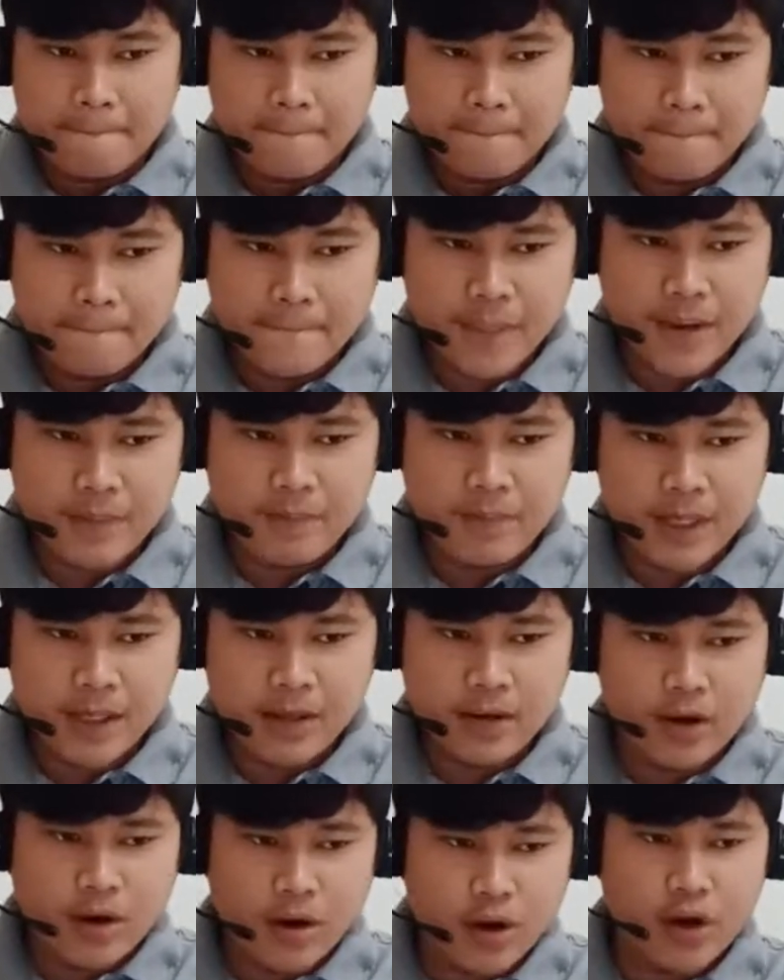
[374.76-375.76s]
but
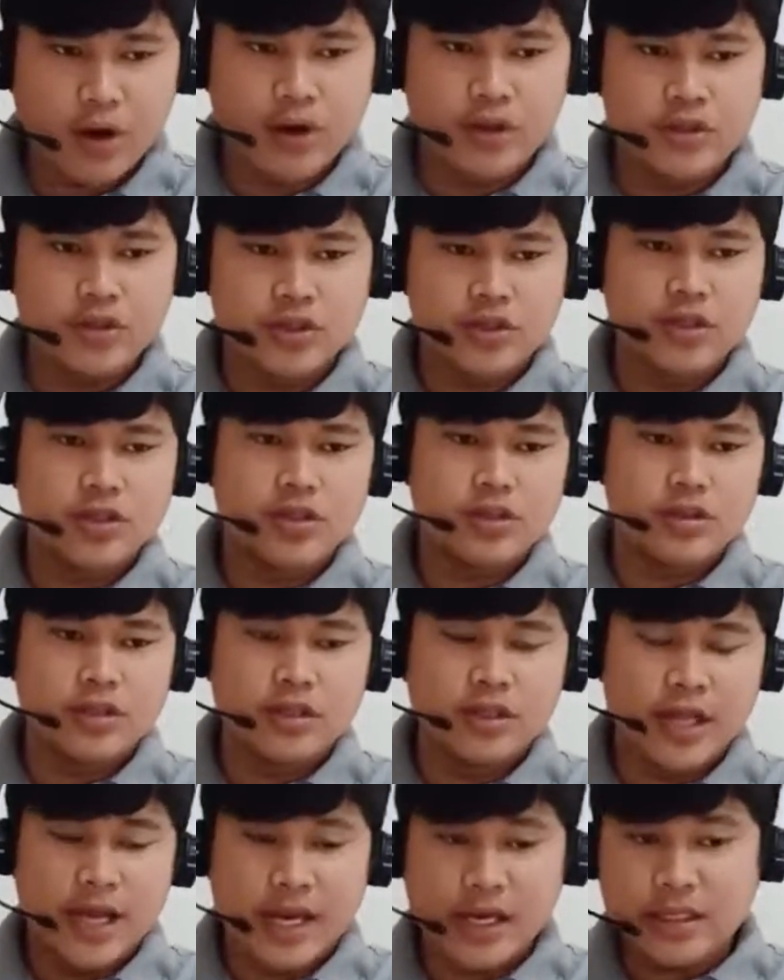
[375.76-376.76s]
because
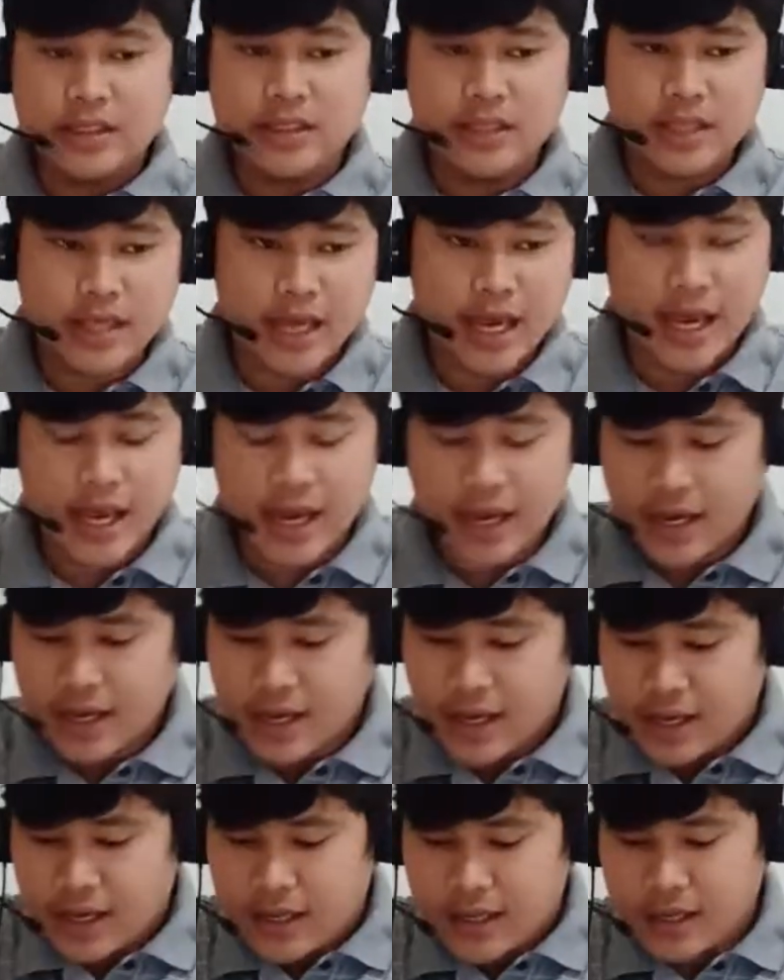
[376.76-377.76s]
they
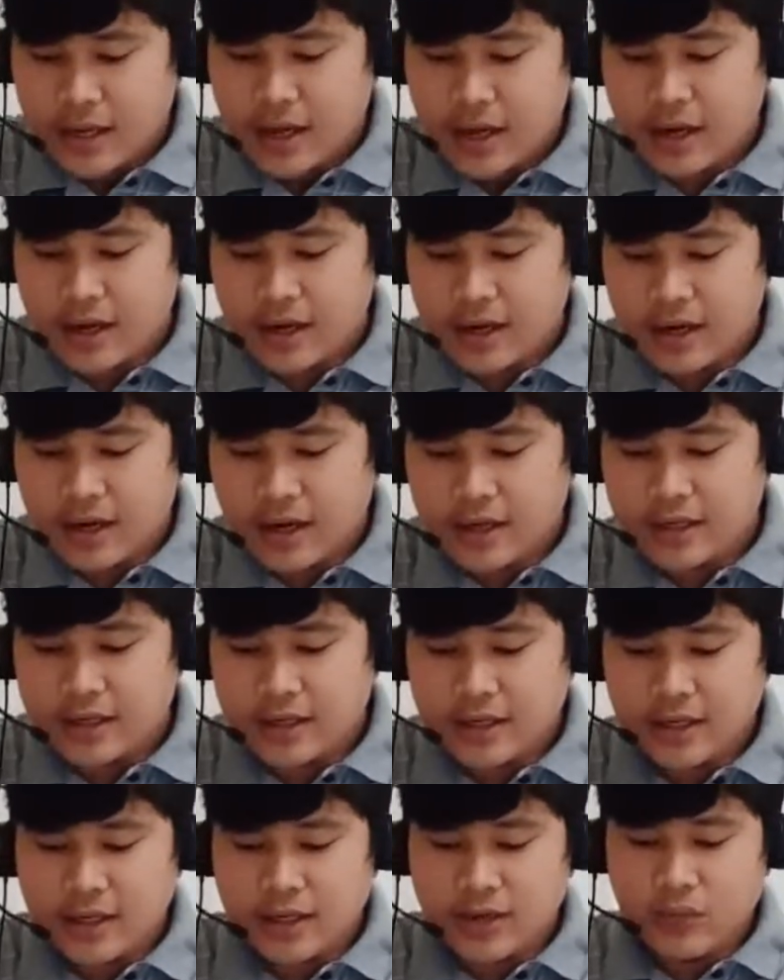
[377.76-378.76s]
say na ang God
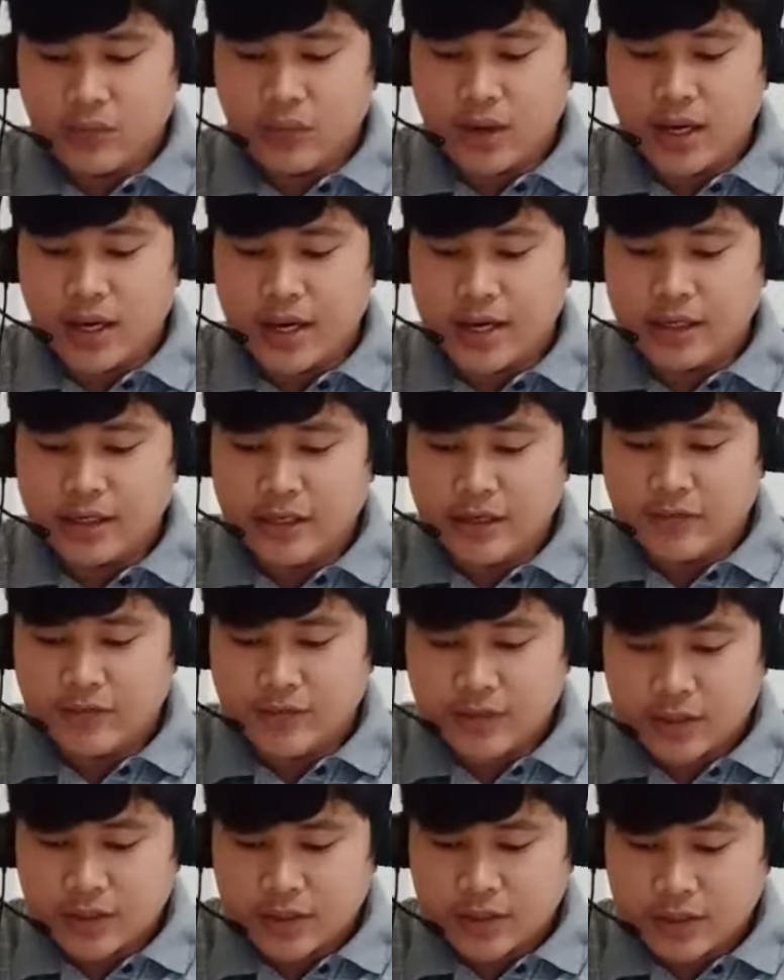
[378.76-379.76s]
dire walay
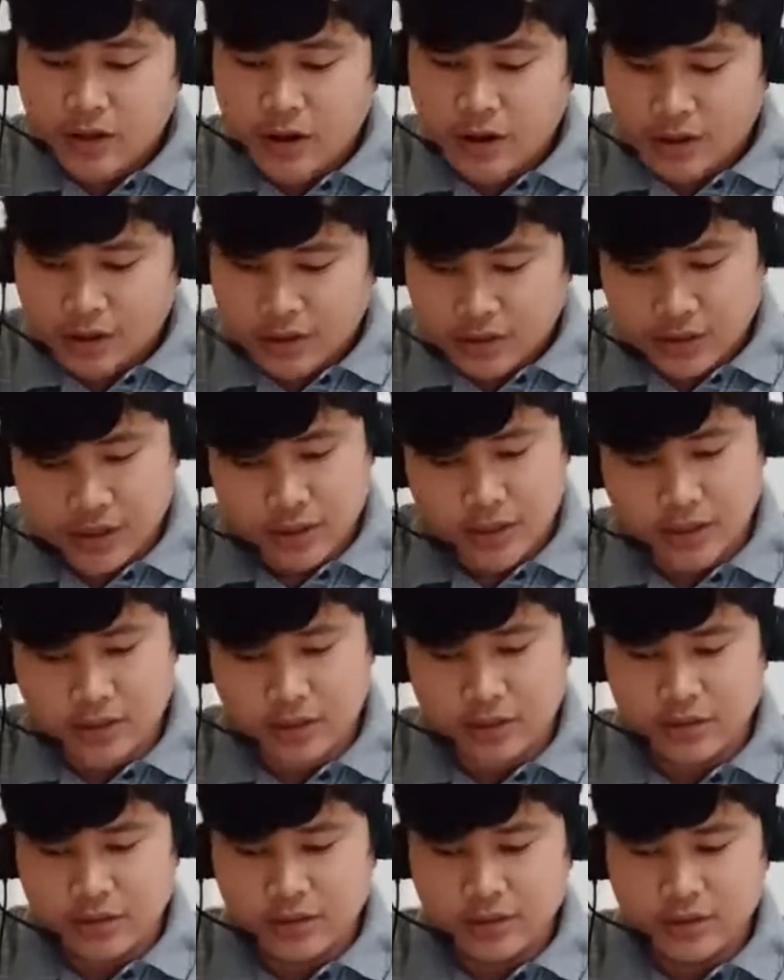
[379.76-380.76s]
definite
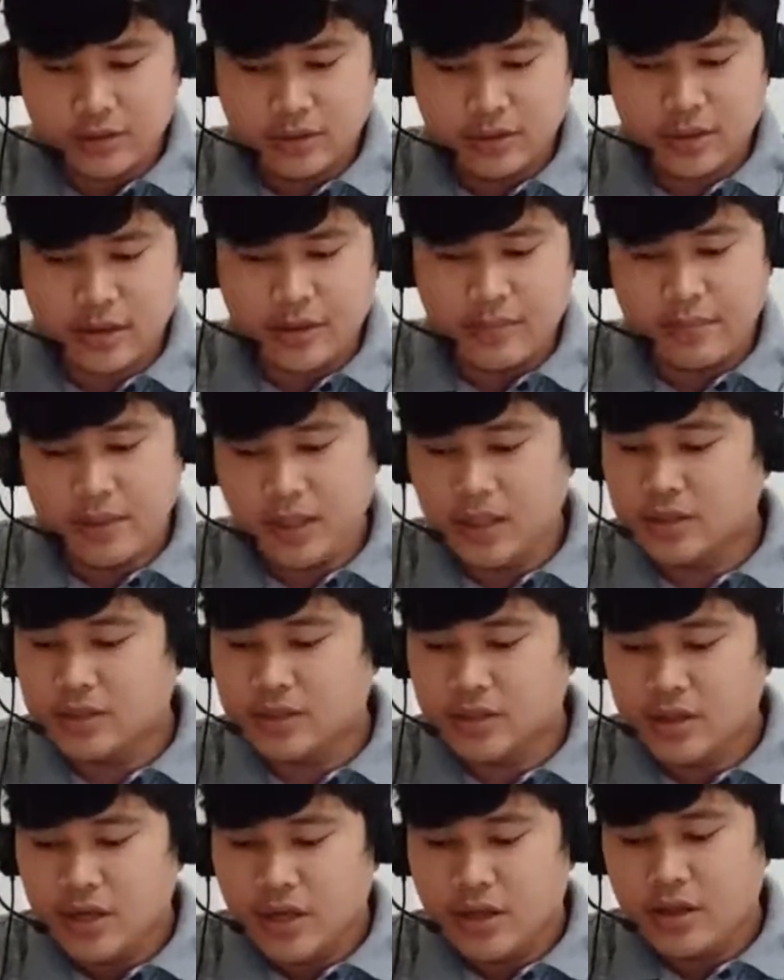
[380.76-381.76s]
article, that
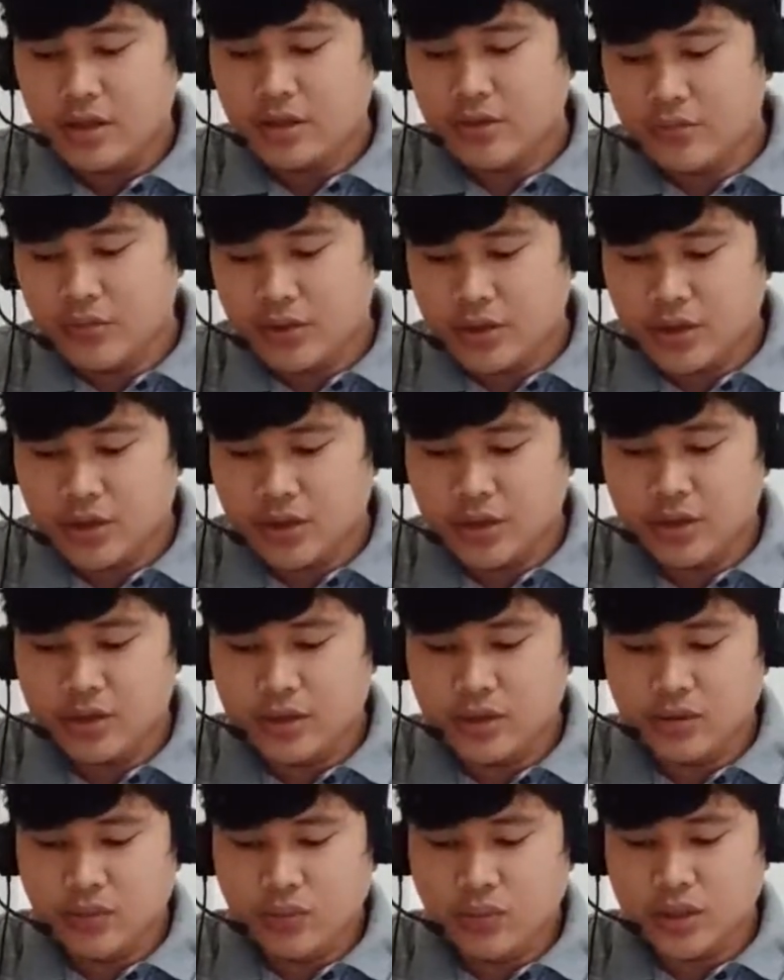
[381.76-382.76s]
means the
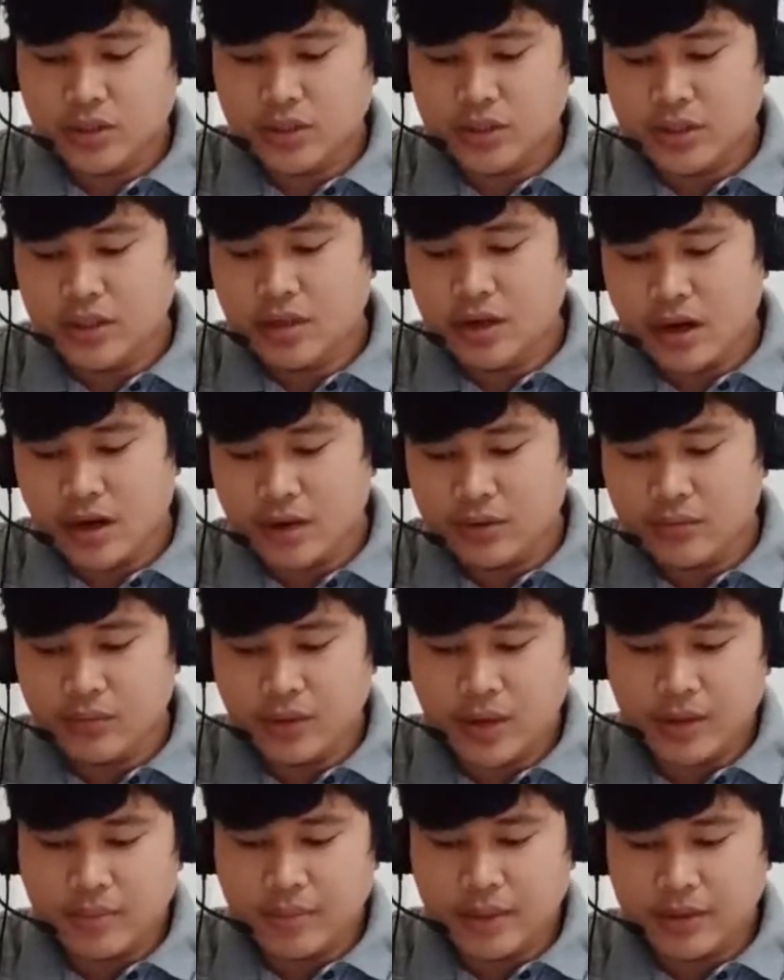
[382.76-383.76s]
Word was God,
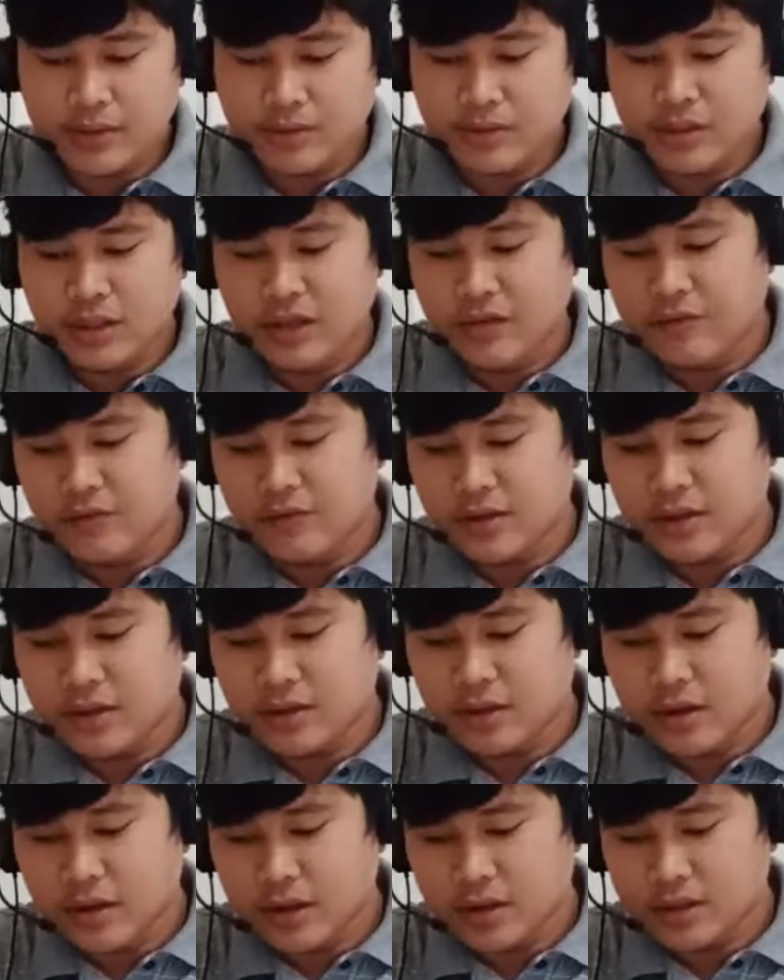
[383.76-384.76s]
wala may kuno
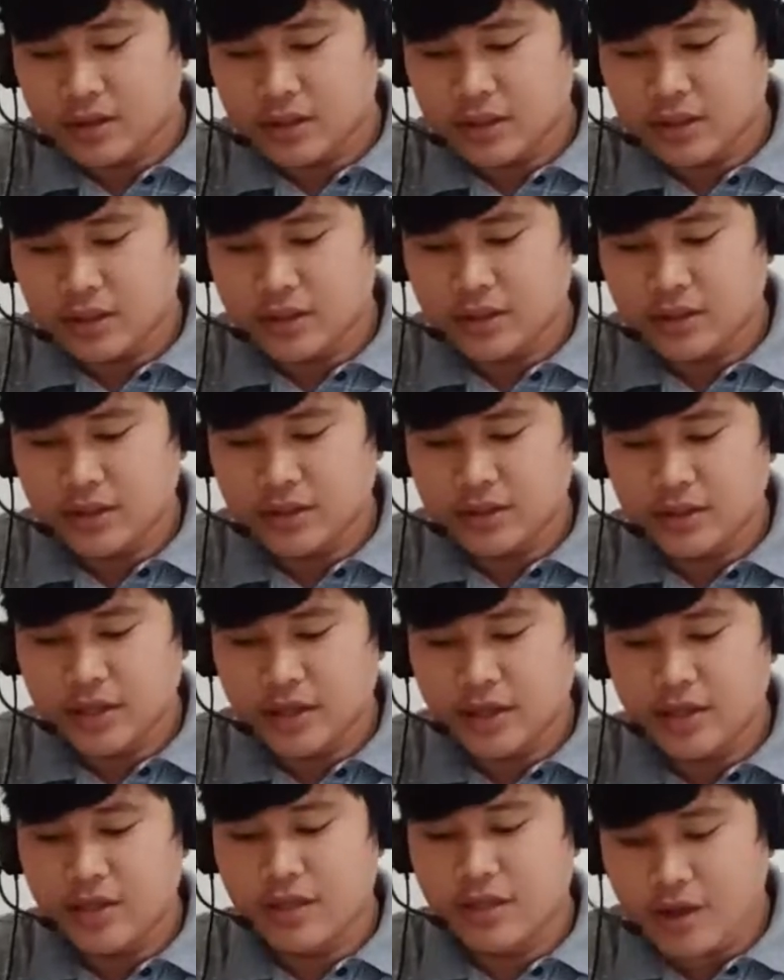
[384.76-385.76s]
definite article
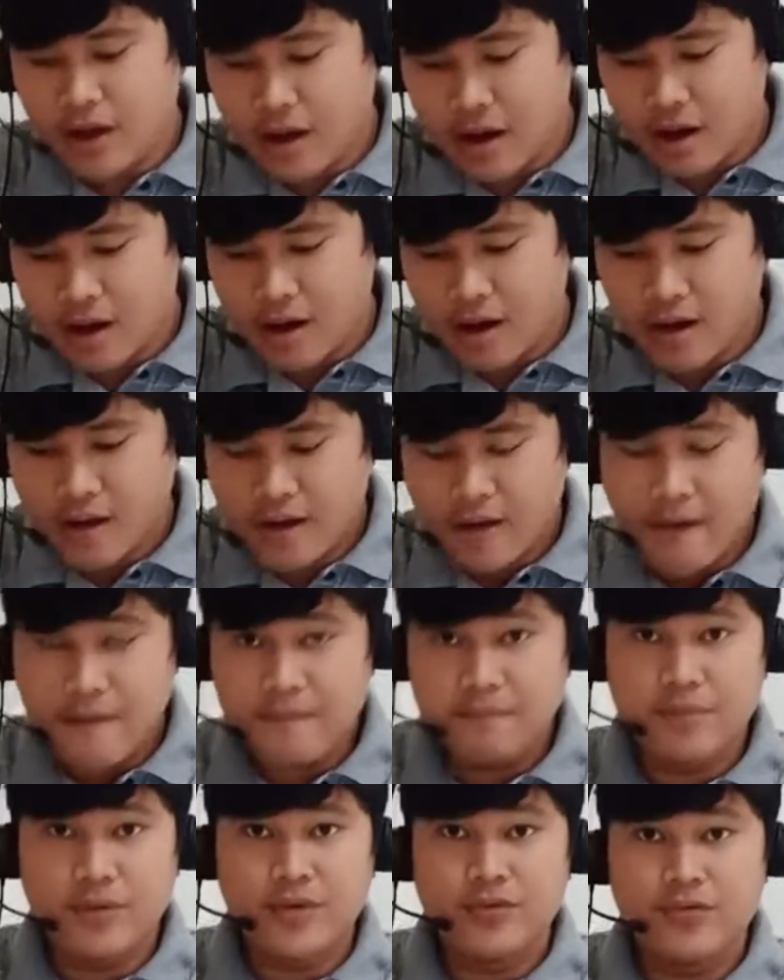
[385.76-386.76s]
na the
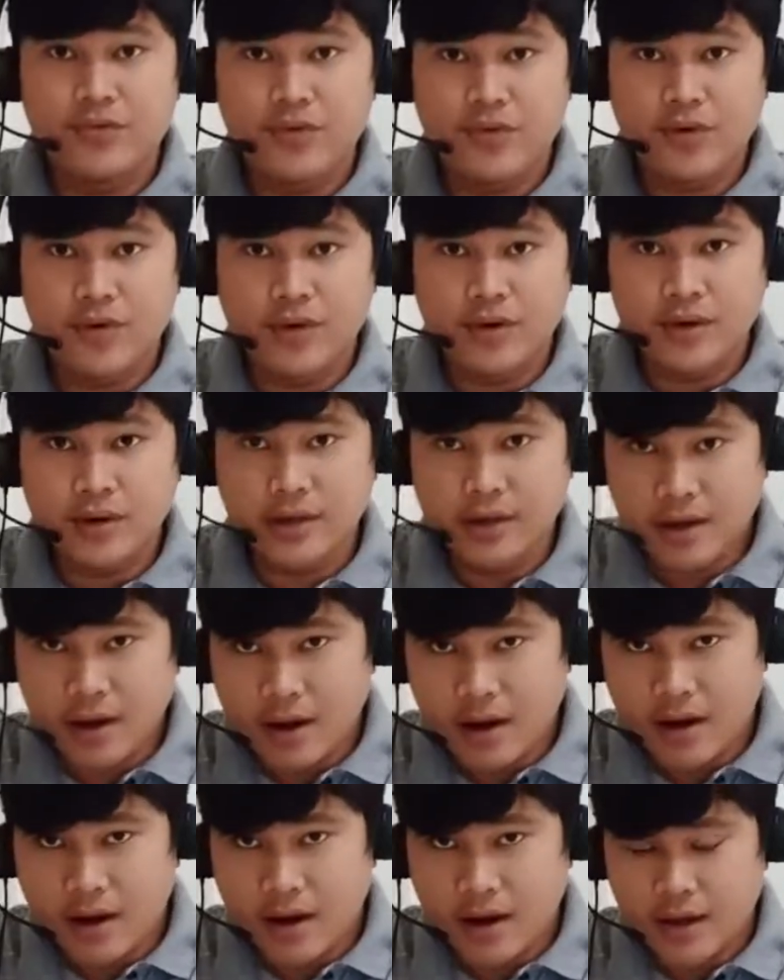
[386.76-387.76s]
before
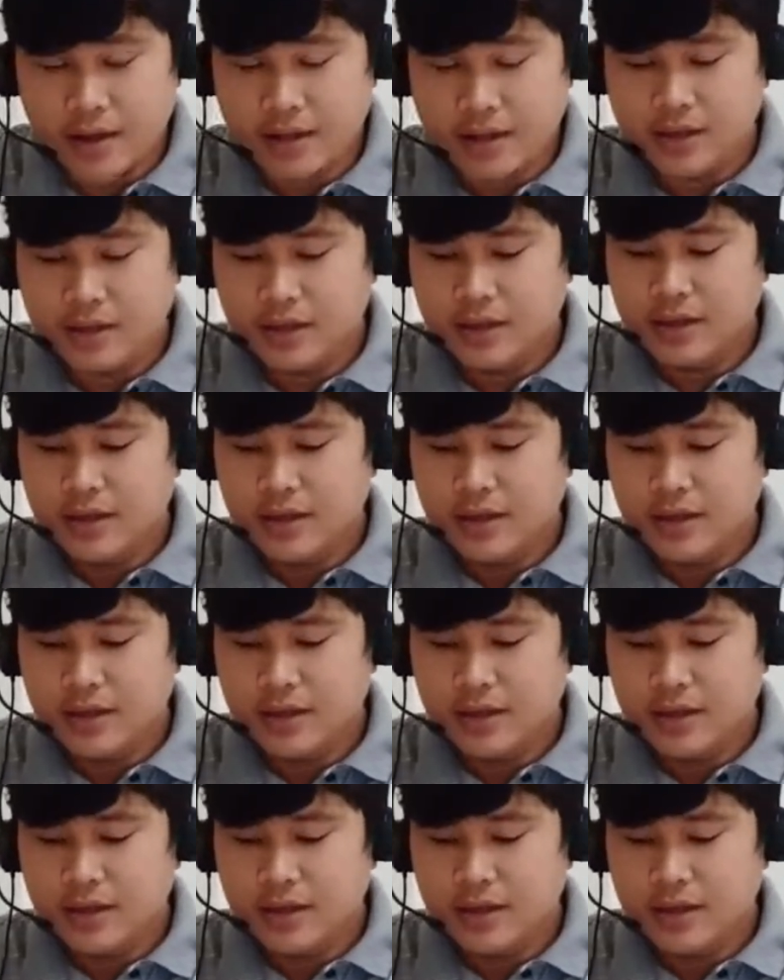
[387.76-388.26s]
God.